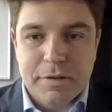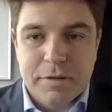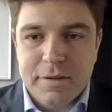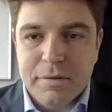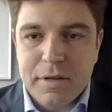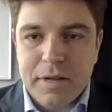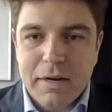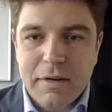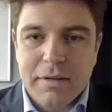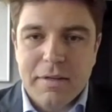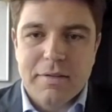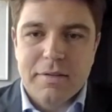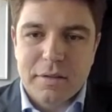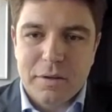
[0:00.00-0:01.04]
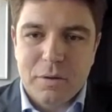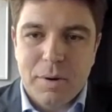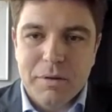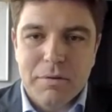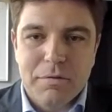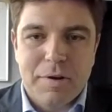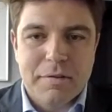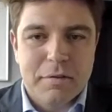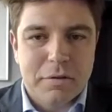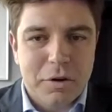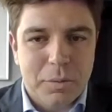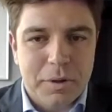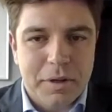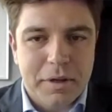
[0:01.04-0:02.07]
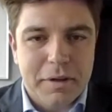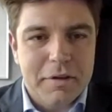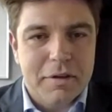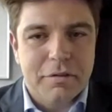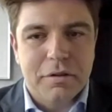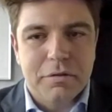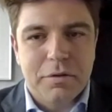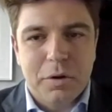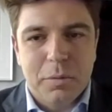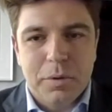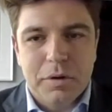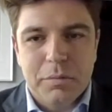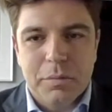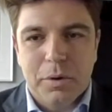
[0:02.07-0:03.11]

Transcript: 7R is one of the fastest growing industrial developer in